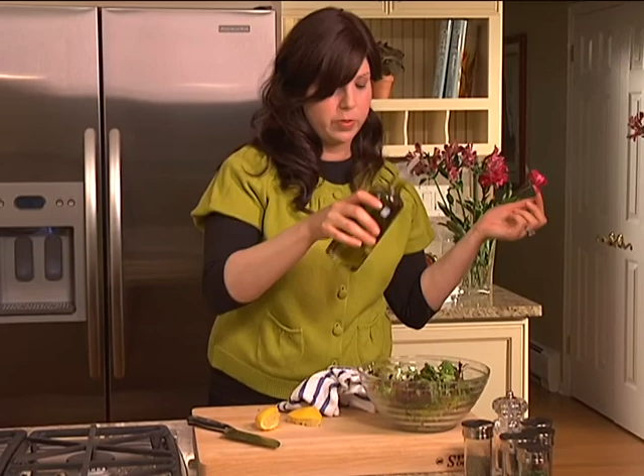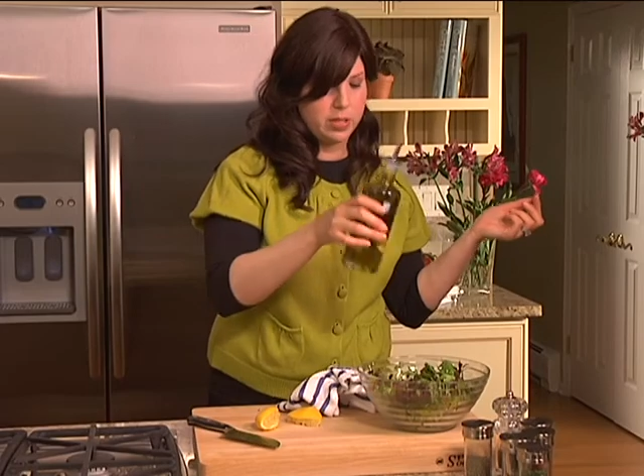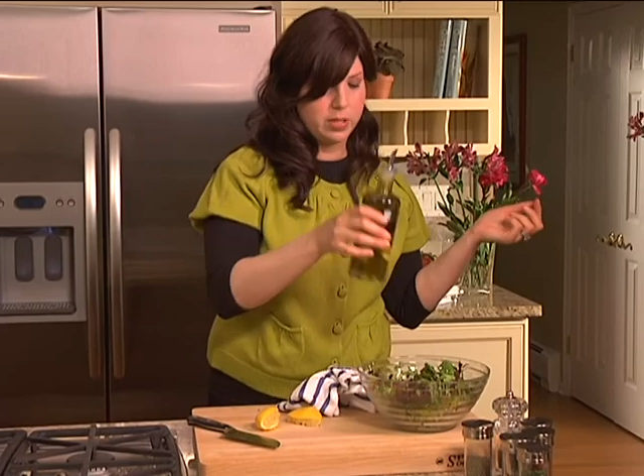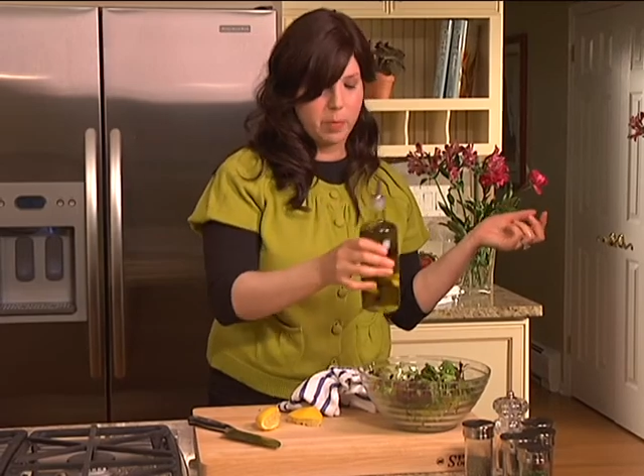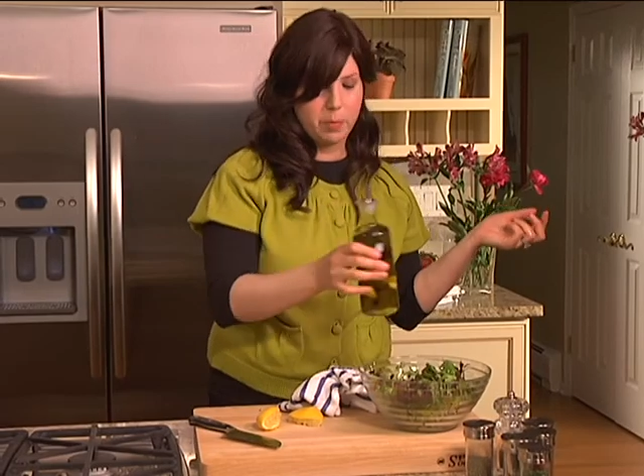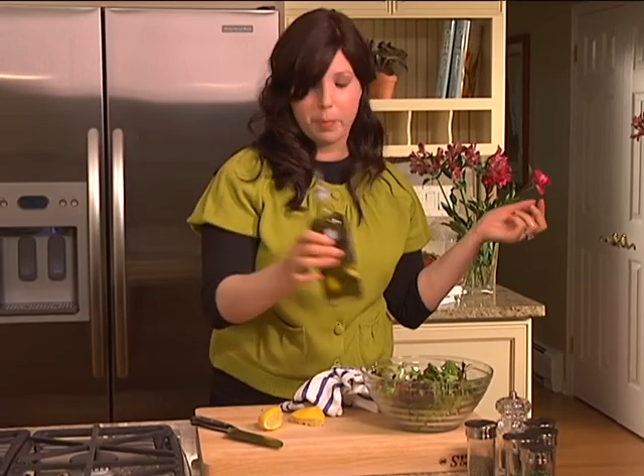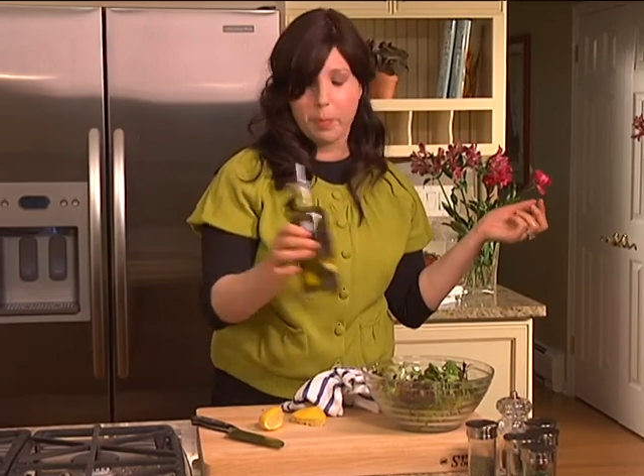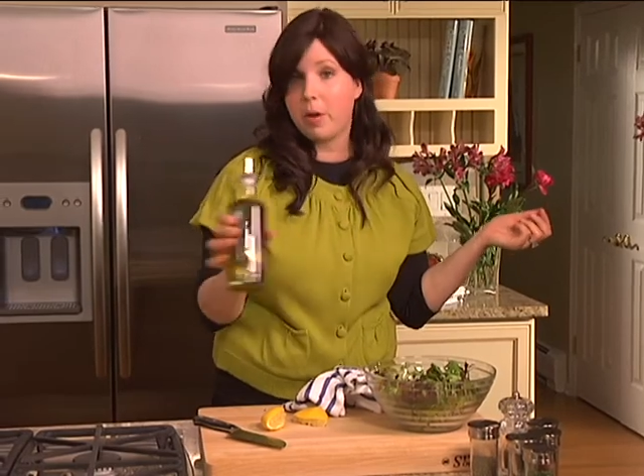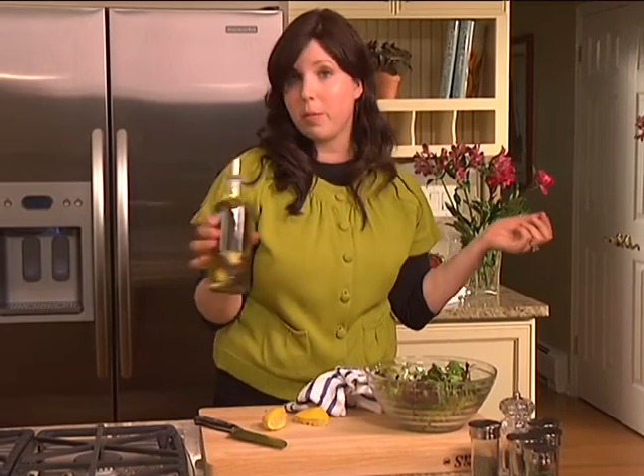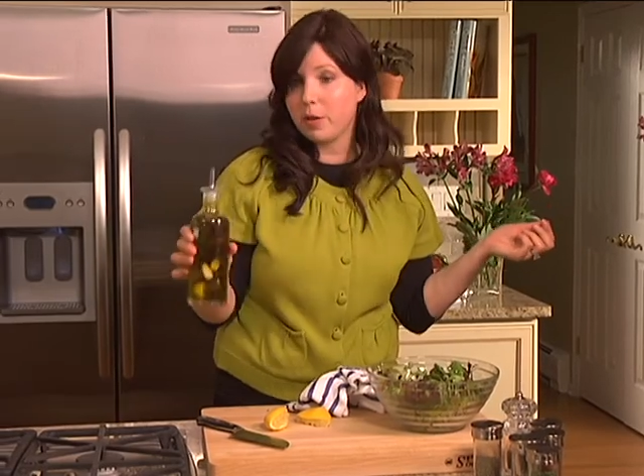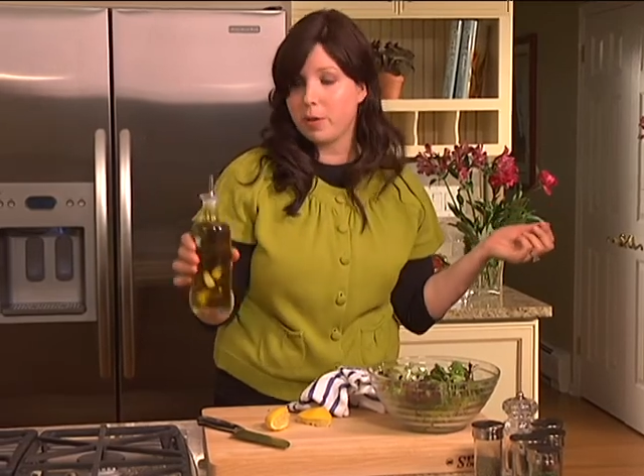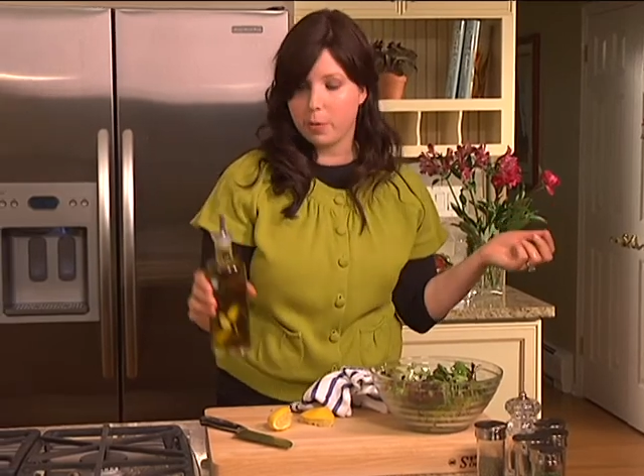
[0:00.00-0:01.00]
summer
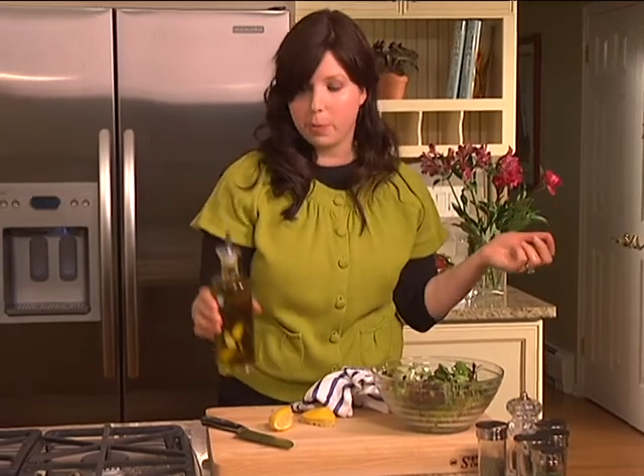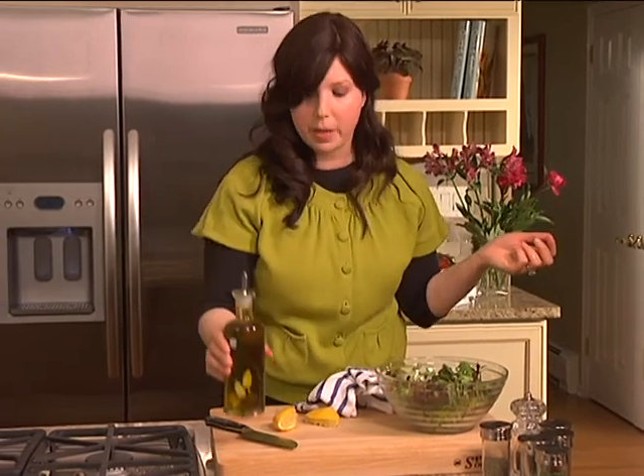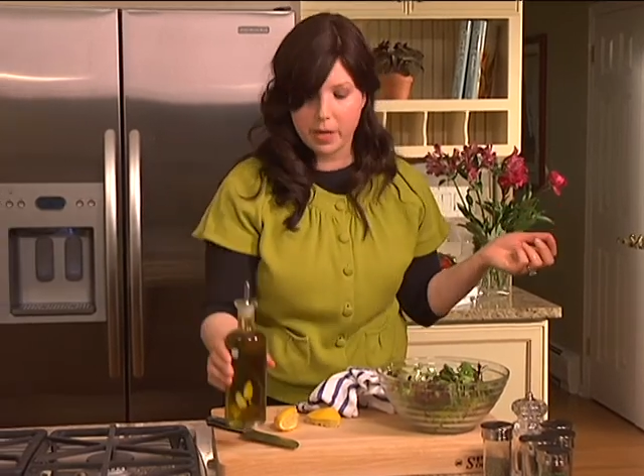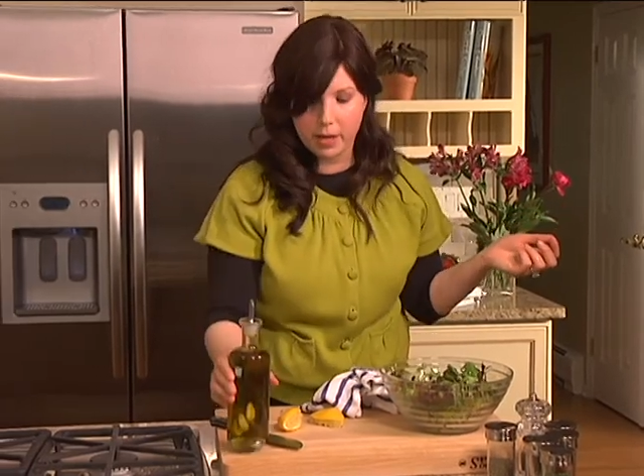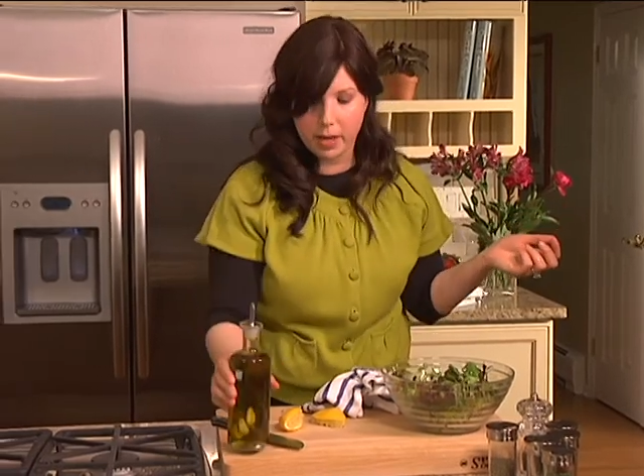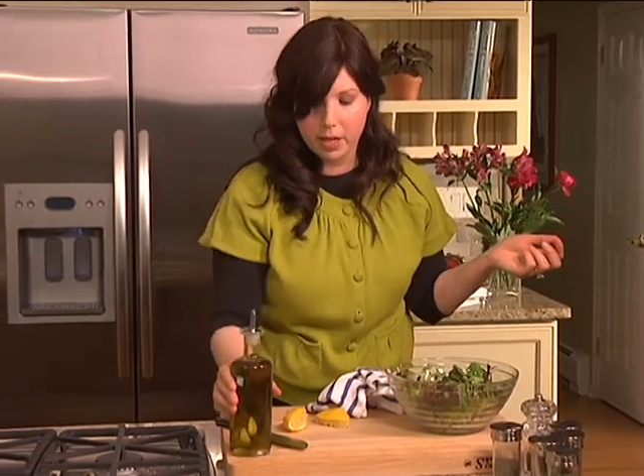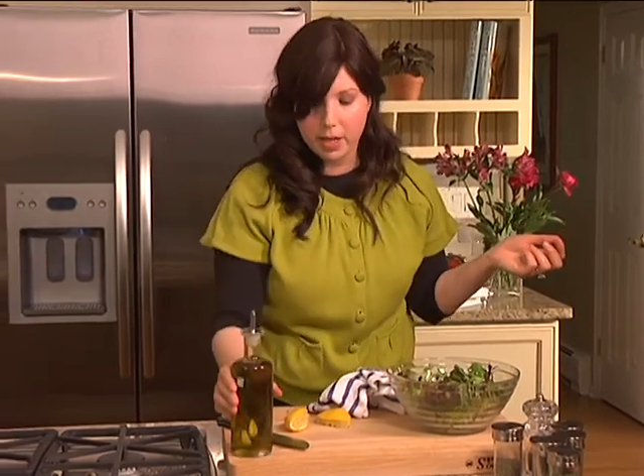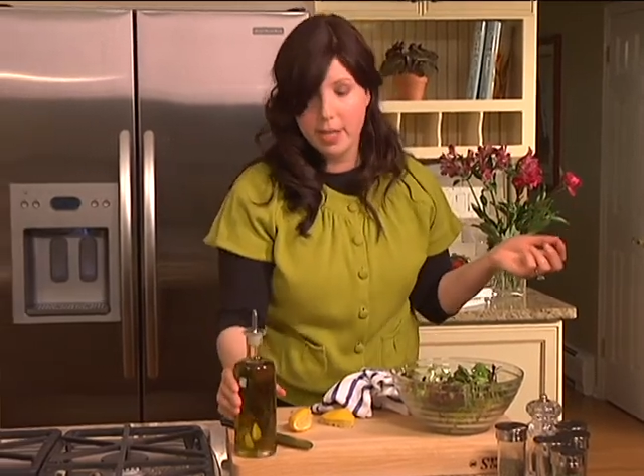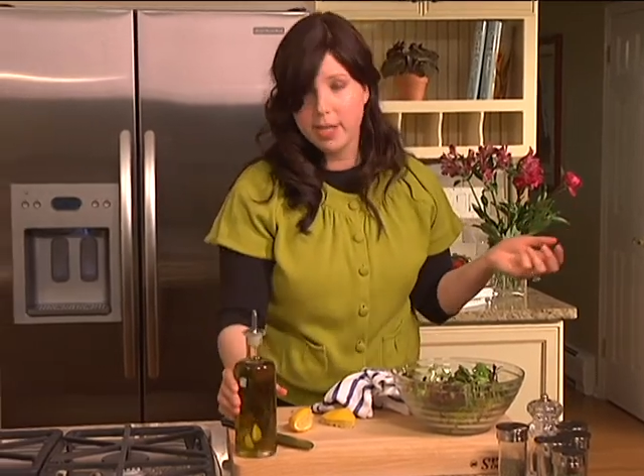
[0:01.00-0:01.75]
barbecue or picnic.